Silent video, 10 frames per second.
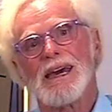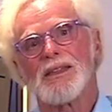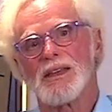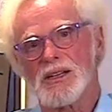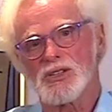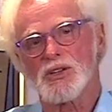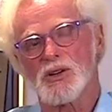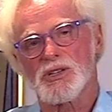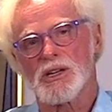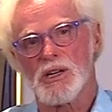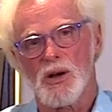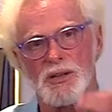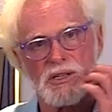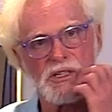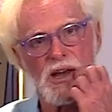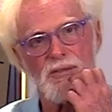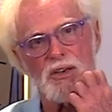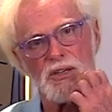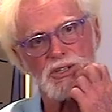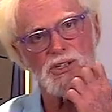And then it starts getting on the
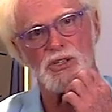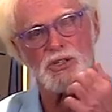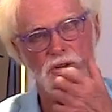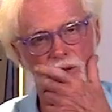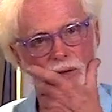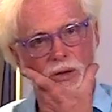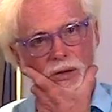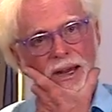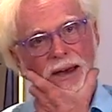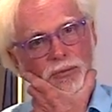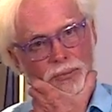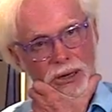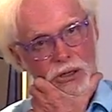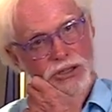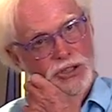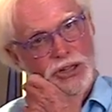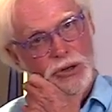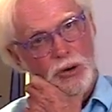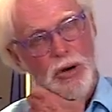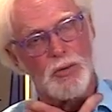esophagus, and soon you could have Barrett's
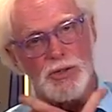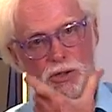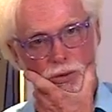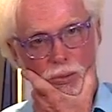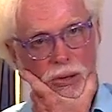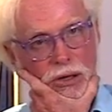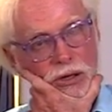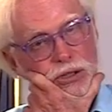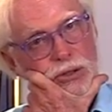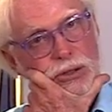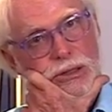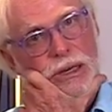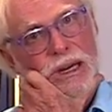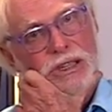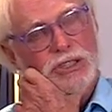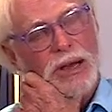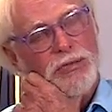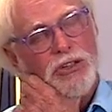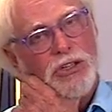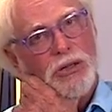syndrome, which is a precursor to
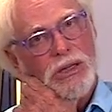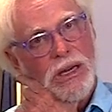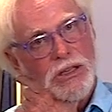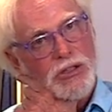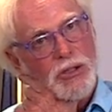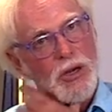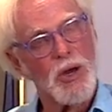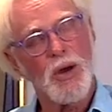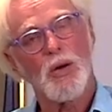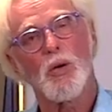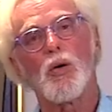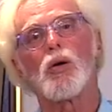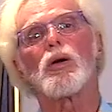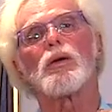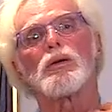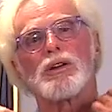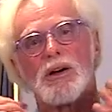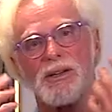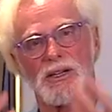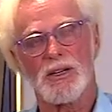esophageal cancer or
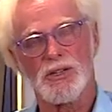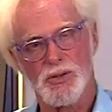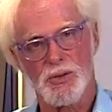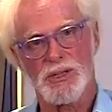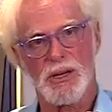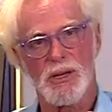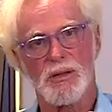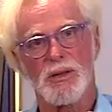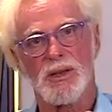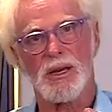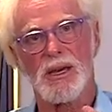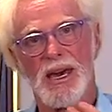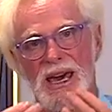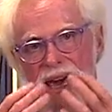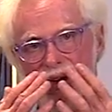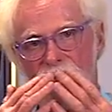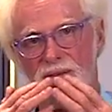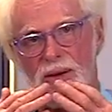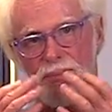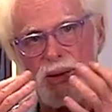dentists will tell you that they
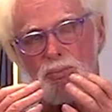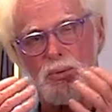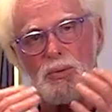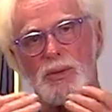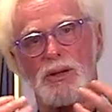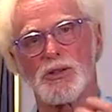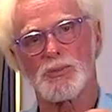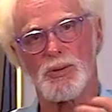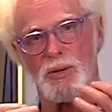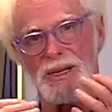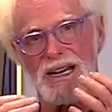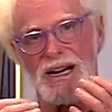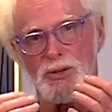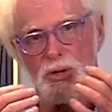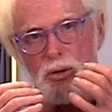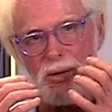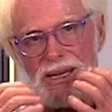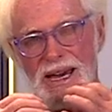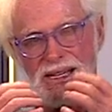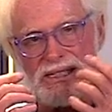have uh, people that are spewing
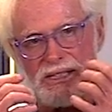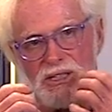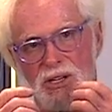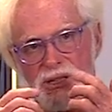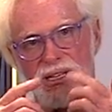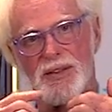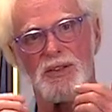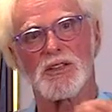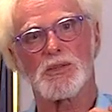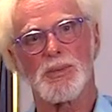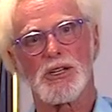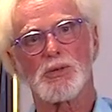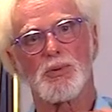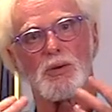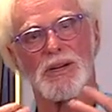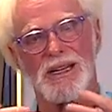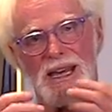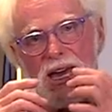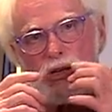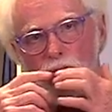hydrochloric acid. It turns out that it's being spewed in a
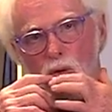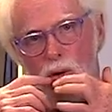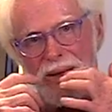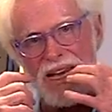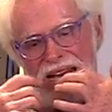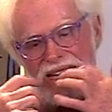gas form